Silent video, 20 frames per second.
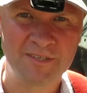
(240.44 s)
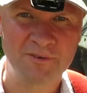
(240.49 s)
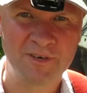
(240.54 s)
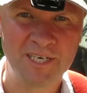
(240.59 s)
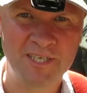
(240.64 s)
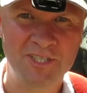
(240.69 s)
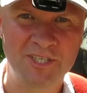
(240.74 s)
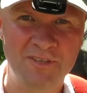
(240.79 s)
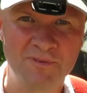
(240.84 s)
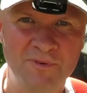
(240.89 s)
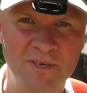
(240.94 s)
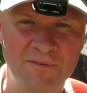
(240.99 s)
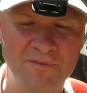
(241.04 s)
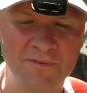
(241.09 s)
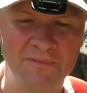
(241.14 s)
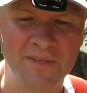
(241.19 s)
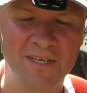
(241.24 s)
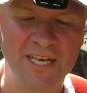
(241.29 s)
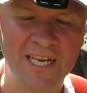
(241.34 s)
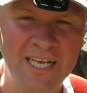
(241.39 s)
direction away
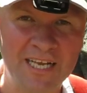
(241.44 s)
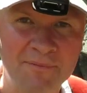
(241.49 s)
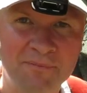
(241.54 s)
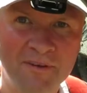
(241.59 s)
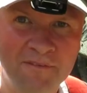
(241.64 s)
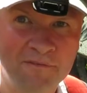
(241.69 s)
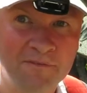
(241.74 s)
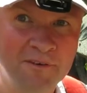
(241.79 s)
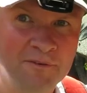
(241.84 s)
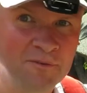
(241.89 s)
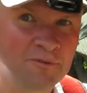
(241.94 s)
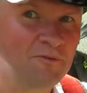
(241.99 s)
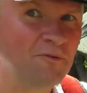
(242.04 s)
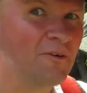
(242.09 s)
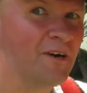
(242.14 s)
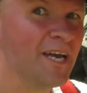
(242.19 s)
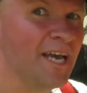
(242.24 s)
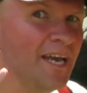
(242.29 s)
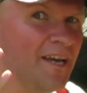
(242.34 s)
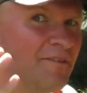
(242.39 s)
from the clip. It feels
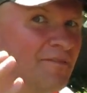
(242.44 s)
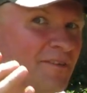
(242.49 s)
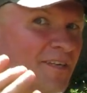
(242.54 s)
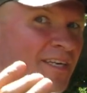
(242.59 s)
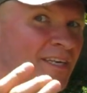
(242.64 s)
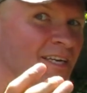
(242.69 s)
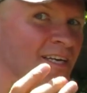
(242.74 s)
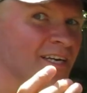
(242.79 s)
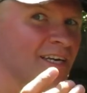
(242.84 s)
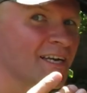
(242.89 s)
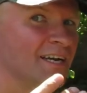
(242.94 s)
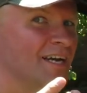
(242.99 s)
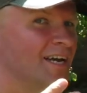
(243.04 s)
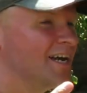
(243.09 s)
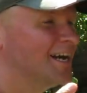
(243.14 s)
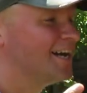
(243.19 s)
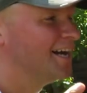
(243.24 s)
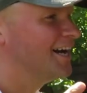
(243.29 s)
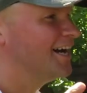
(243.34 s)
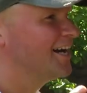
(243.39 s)
quite heavy.
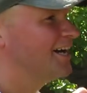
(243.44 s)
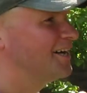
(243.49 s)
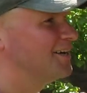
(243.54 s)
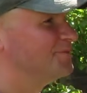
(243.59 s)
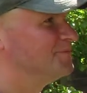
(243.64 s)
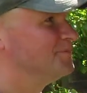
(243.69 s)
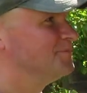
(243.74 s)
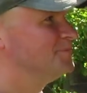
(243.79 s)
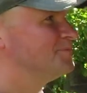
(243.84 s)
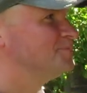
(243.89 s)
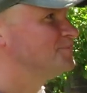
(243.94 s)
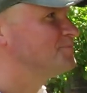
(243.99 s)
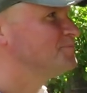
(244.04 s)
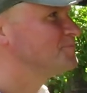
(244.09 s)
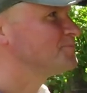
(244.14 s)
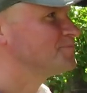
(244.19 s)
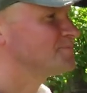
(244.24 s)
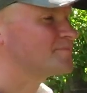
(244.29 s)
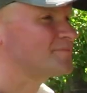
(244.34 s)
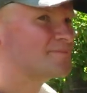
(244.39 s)
Um,
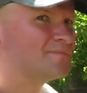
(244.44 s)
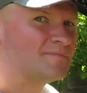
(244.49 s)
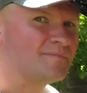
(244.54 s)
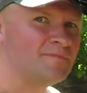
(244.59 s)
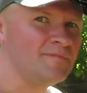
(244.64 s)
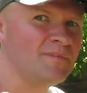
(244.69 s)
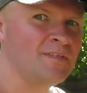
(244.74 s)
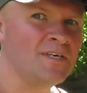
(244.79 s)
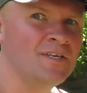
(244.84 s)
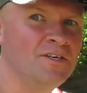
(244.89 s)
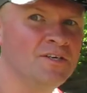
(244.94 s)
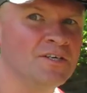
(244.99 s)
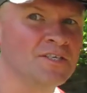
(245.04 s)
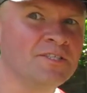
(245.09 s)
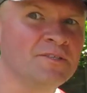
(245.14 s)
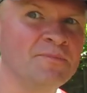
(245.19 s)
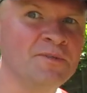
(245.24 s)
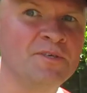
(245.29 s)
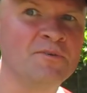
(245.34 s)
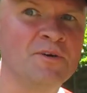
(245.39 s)
look,
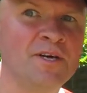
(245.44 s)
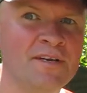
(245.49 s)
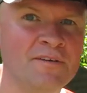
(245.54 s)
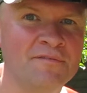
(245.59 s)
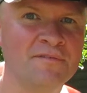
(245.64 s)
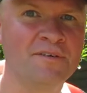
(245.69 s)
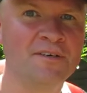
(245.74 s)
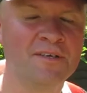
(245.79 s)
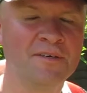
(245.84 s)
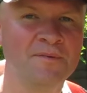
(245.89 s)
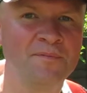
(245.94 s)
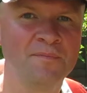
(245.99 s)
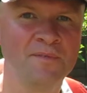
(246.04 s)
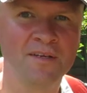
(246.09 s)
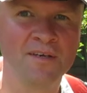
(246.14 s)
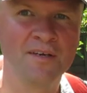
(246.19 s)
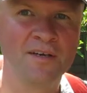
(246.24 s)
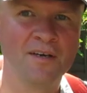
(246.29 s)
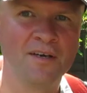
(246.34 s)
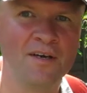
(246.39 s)
it's gonna be great for
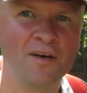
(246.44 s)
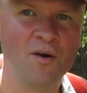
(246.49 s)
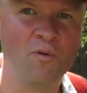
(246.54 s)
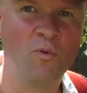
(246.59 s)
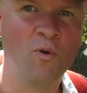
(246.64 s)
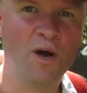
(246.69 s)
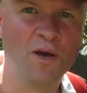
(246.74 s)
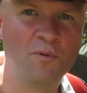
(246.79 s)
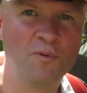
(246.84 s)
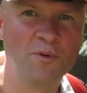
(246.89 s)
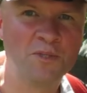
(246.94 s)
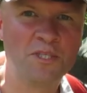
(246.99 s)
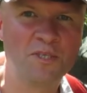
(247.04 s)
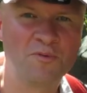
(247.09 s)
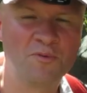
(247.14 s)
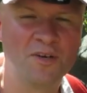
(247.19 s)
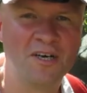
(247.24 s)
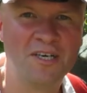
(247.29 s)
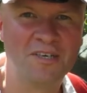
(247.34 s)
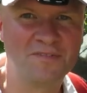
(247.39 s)

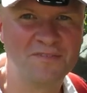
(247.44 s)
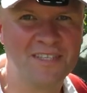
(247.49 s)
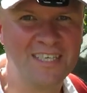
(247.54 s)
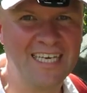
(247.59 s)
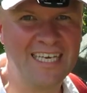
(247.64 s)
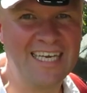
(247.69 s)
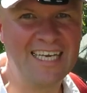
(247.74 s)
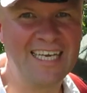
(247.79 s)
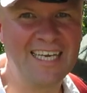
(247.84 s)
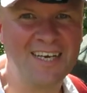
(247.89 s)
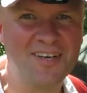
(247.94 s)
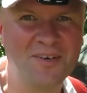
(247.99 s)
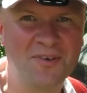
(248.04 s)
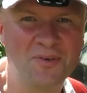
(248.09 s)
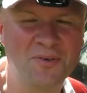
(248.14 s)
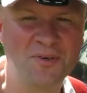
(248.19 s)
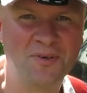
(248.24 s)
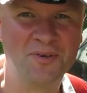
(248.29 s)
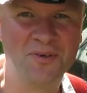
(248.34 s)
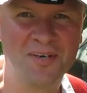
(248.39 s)
whitewater rafting
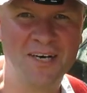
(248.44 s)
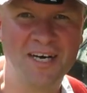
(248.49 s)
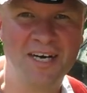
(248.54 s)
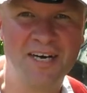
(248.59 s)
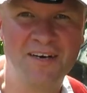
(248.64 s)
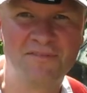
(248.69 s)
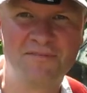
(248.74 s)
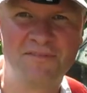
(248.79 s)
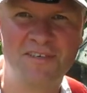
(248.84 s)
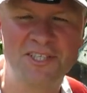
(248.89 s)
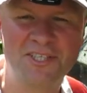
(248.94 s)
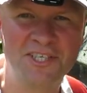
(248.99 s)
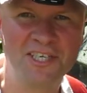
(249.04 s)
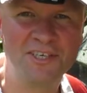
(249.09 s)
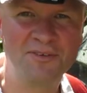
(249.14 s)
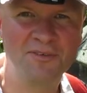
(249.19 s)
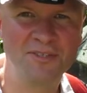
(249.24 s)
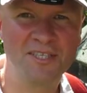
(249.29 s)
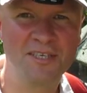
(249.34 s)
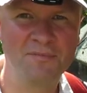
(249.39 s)
or uh,
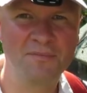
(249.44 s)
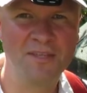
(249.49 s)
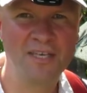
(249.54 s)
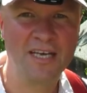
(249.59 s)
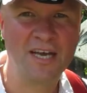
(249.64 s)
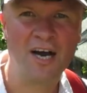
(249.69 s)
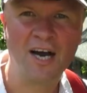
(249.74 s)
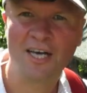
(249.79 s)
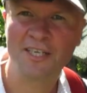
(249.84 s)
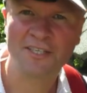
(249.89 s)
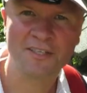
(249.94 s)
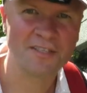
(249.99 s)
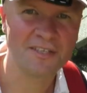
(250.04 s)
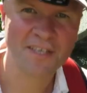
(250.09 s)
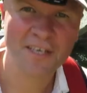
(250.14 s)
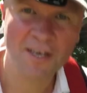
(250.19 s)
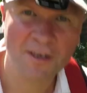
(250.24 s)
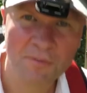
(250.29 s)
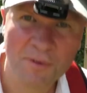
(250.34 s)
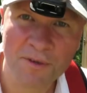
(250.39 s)
fishing or something. I don't
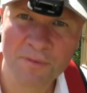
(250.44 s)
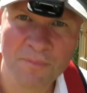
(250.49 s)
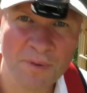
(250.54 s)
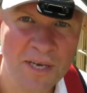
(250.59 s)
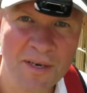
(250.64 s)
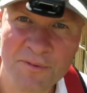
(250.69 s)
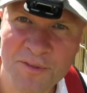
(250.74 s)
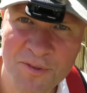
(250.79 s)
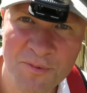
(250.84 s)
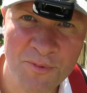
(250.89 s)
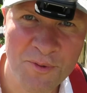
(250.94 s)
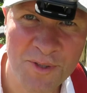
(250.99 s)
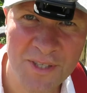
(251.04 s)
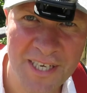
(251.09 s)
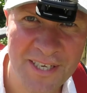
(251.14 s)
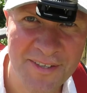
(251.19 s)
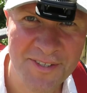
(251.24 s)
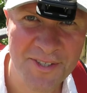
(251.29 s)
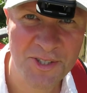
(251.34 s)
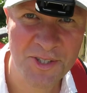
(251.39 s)
think I'm going to be able to walk
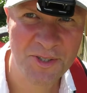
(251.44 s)
down the